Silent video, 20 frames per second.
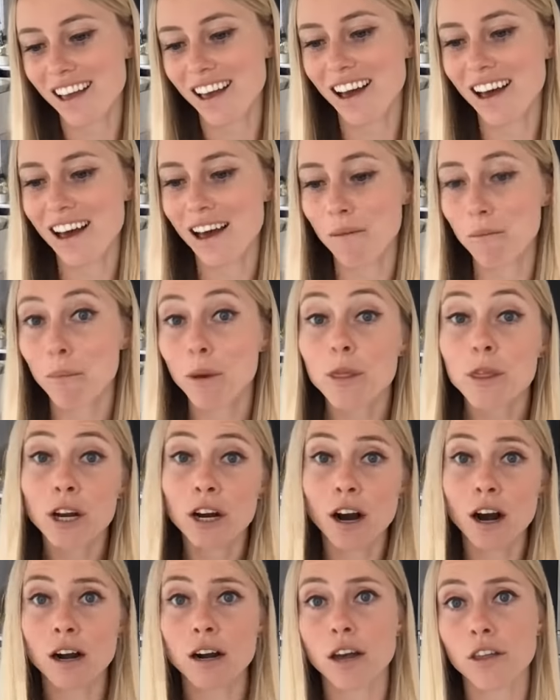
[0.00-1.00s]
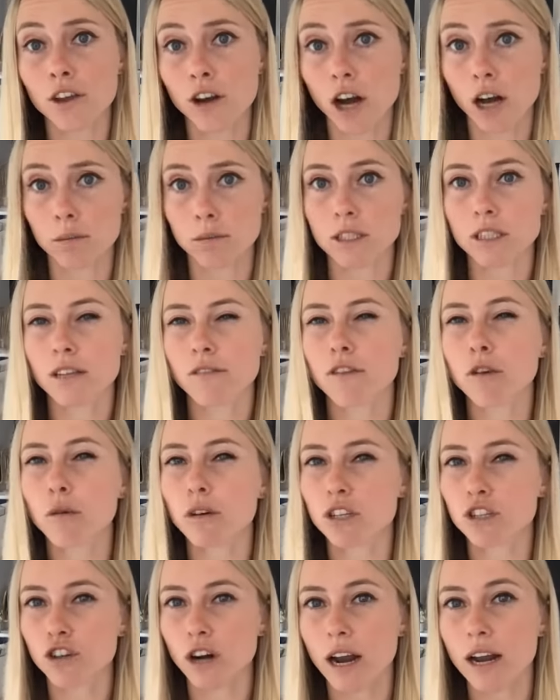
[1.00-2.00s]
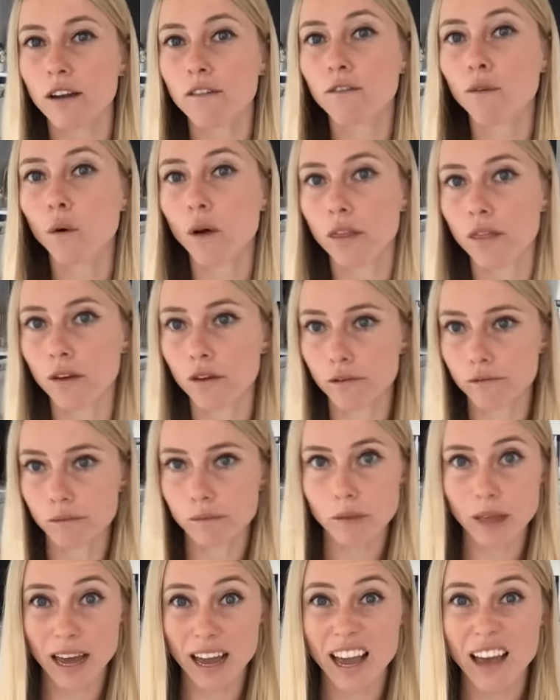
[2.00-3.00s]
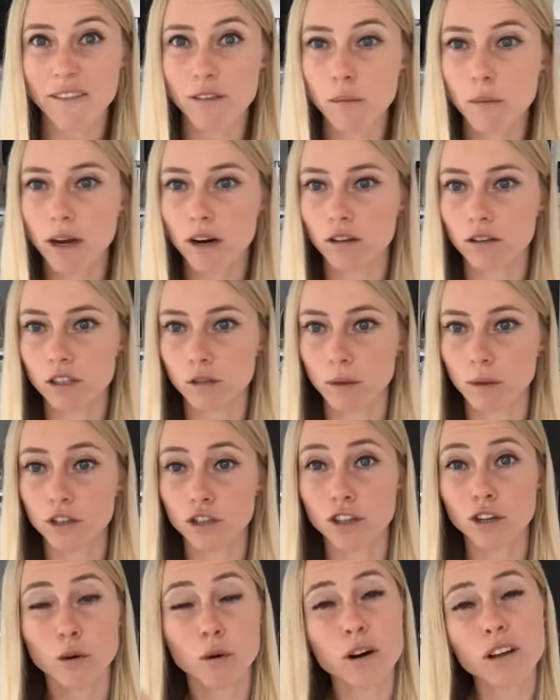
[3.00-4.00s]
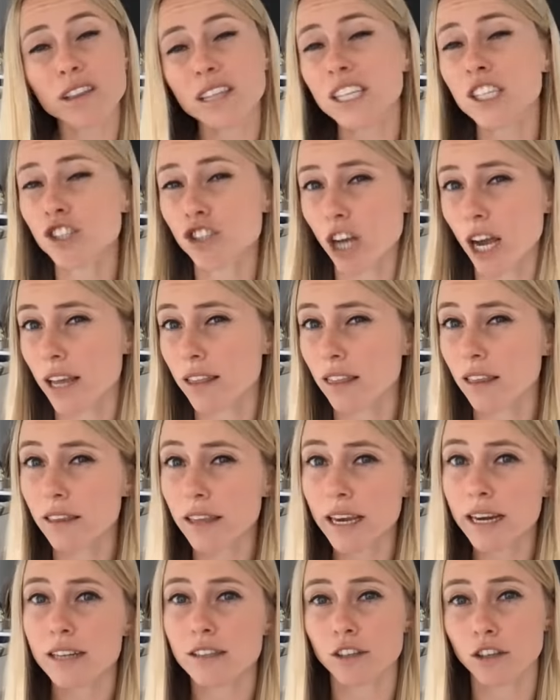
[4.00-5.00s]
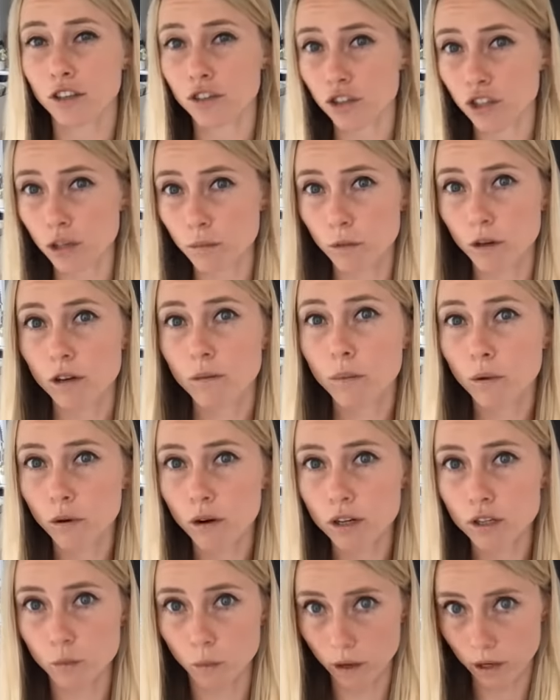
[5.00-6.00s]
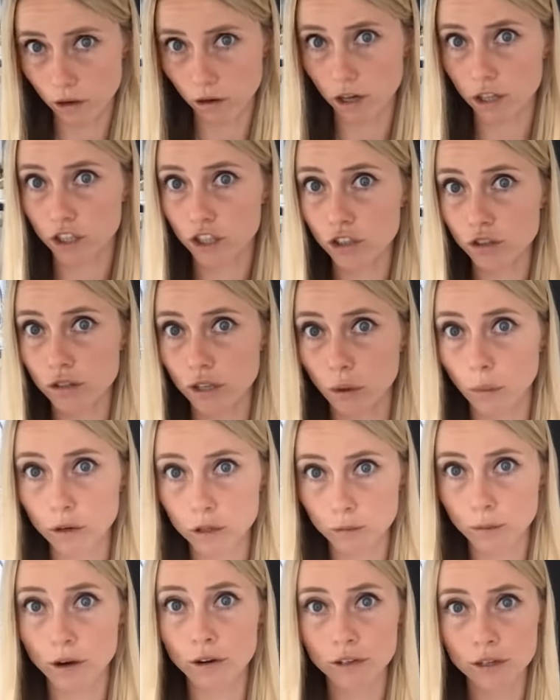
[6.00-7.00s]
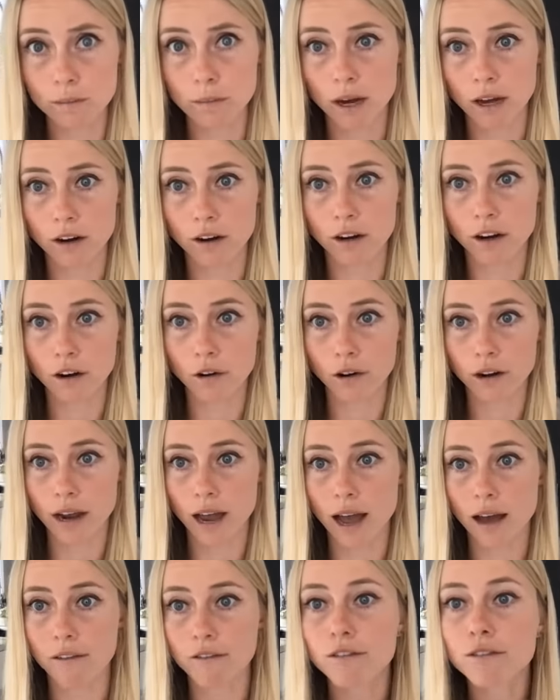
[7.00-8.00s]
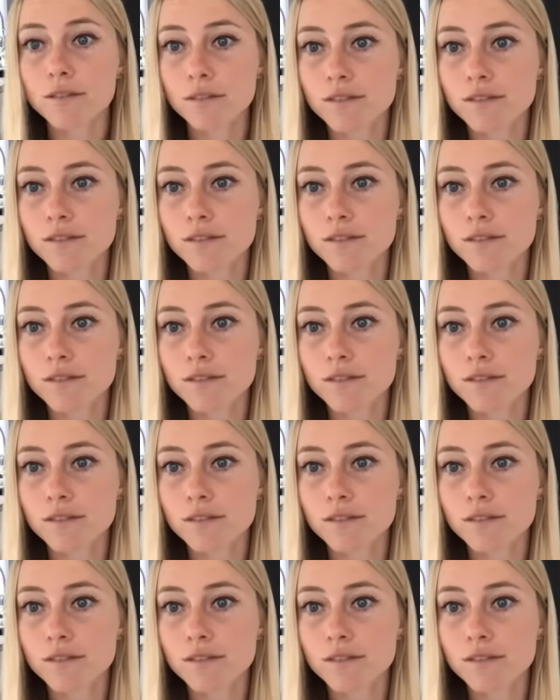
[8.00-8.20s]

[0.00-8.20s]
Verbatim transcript: Um, but there are other options if you want to try and avoid those that heavy metal exposure, or at least check the latest consumer reports when you are choosing which protein powder you're going to have.